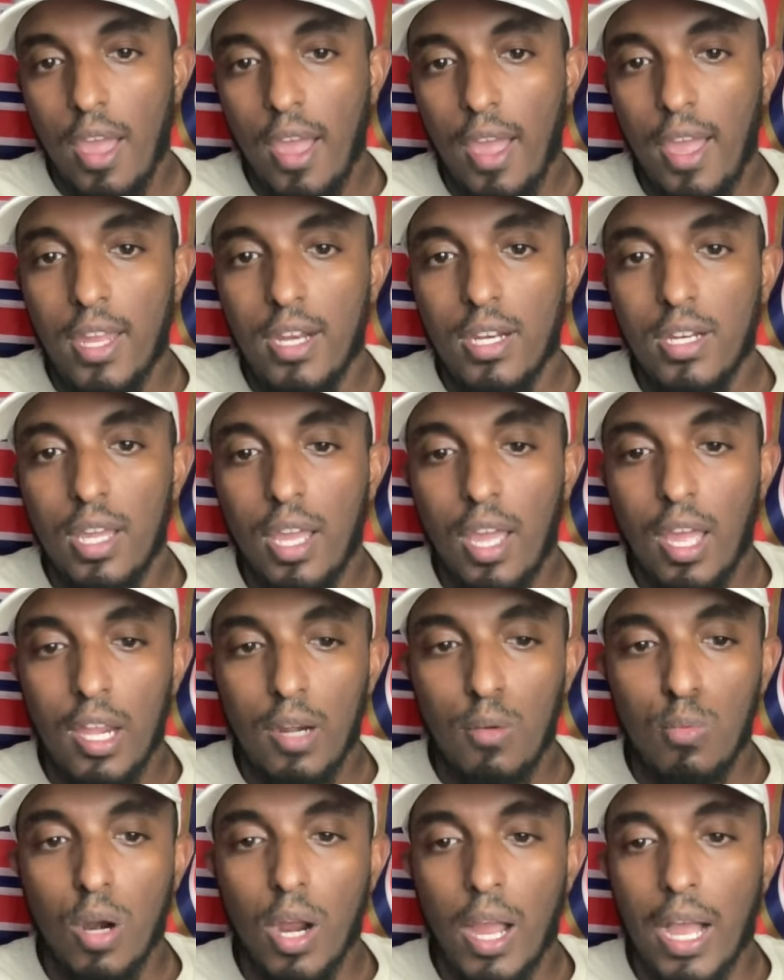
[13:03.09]
And
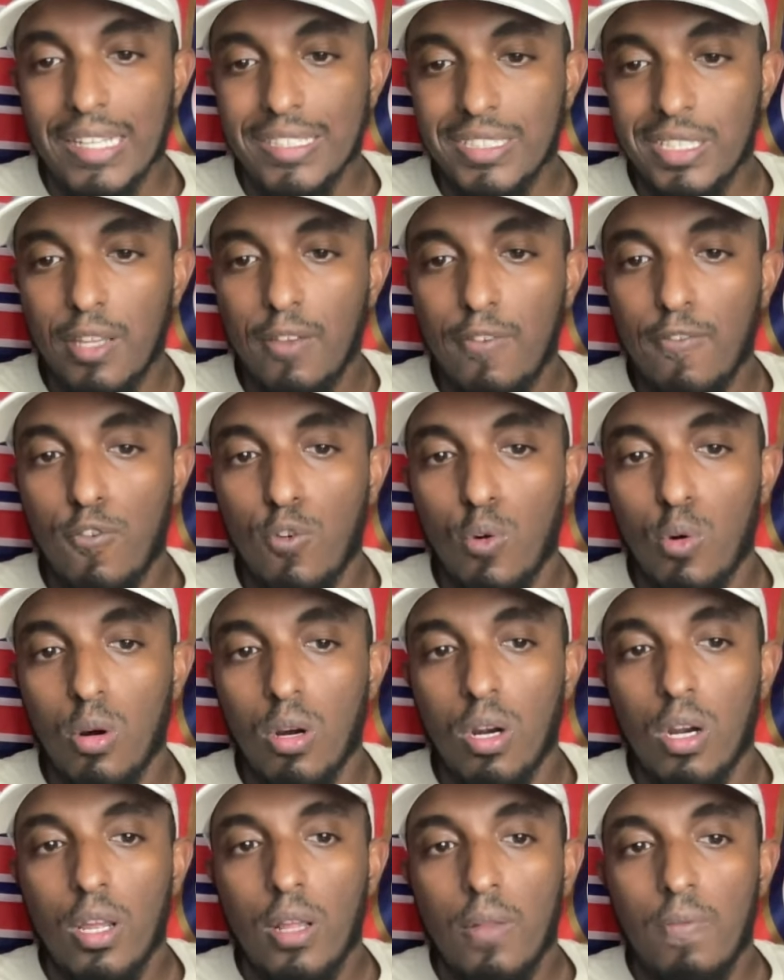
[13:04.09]
we're asking
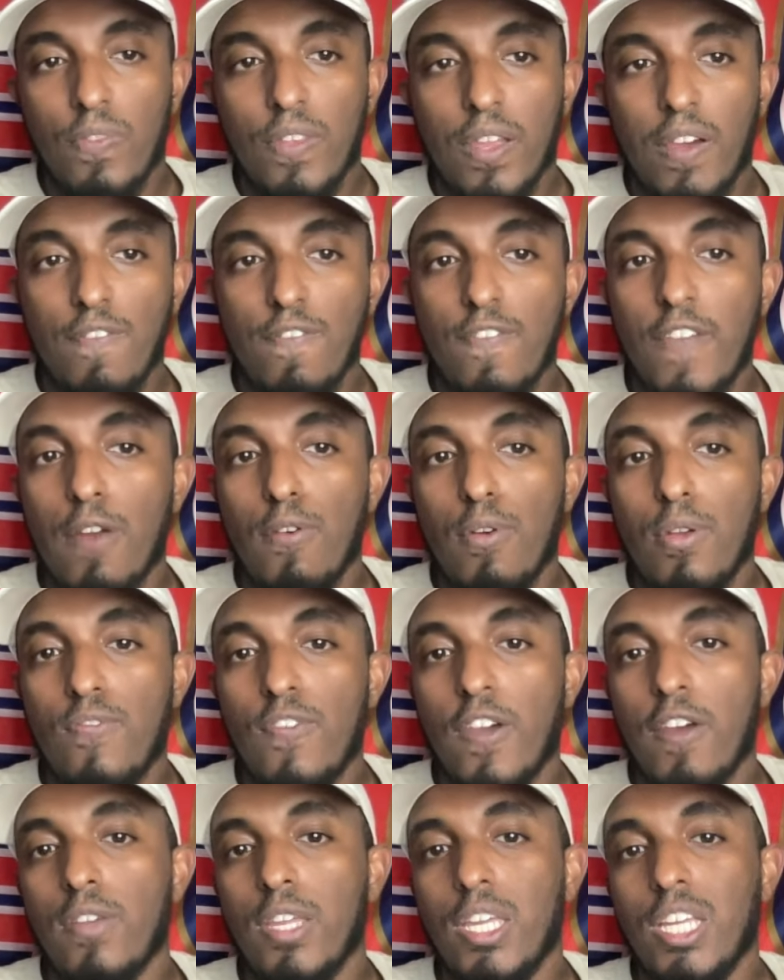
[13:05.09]
for a very,
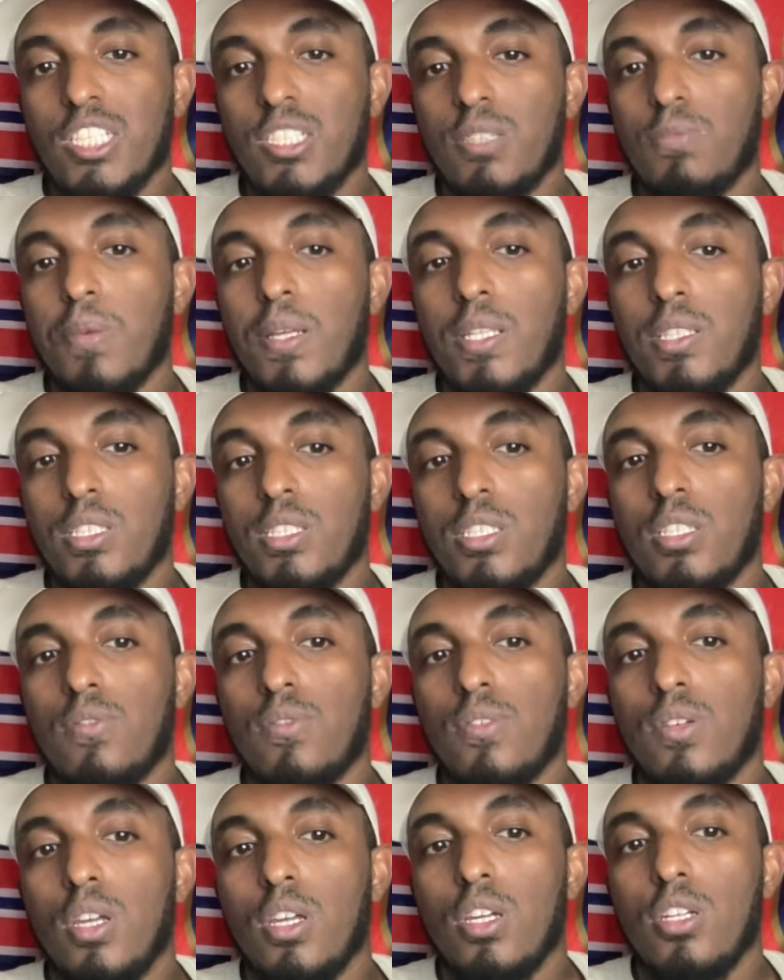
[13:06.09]
very
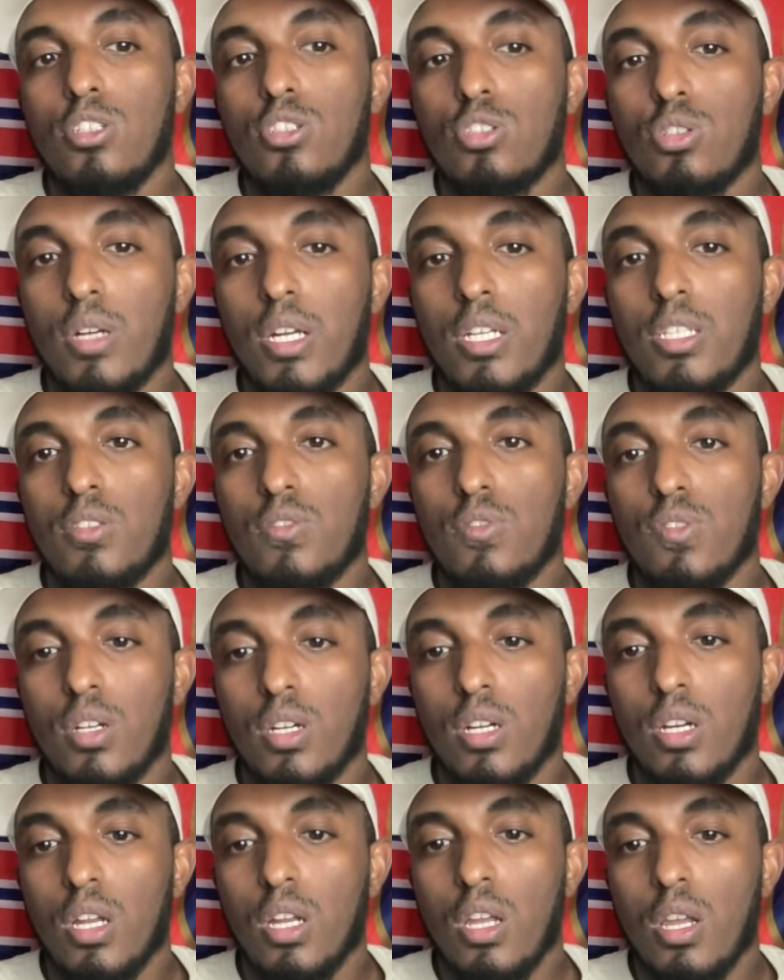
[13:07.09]
expensive
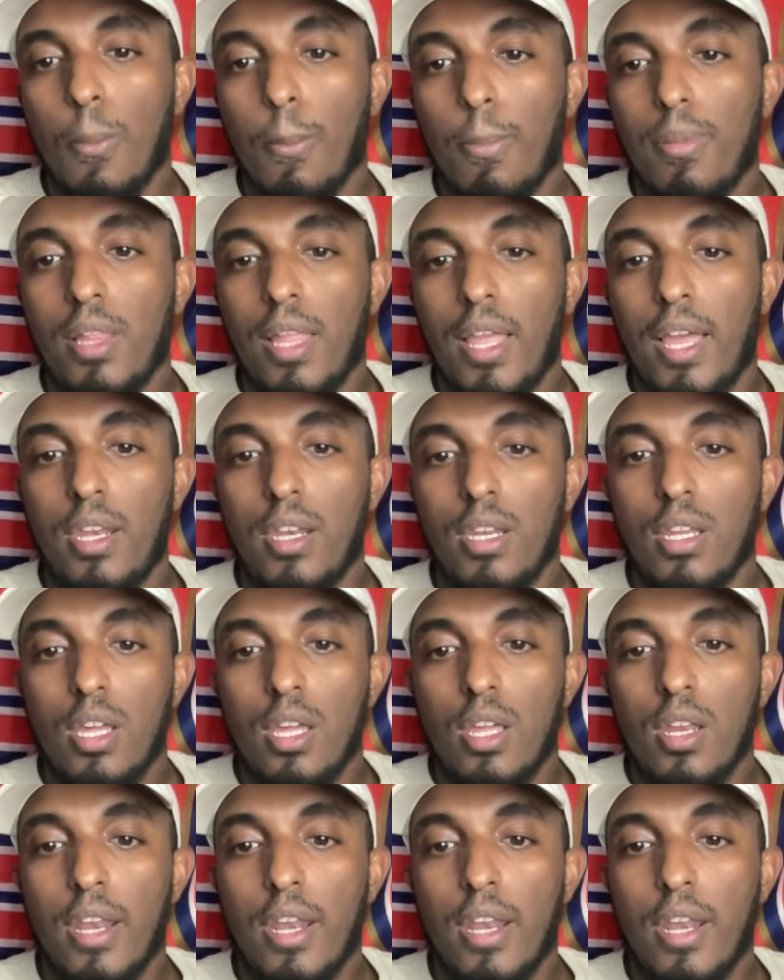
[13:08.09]
transfer plan.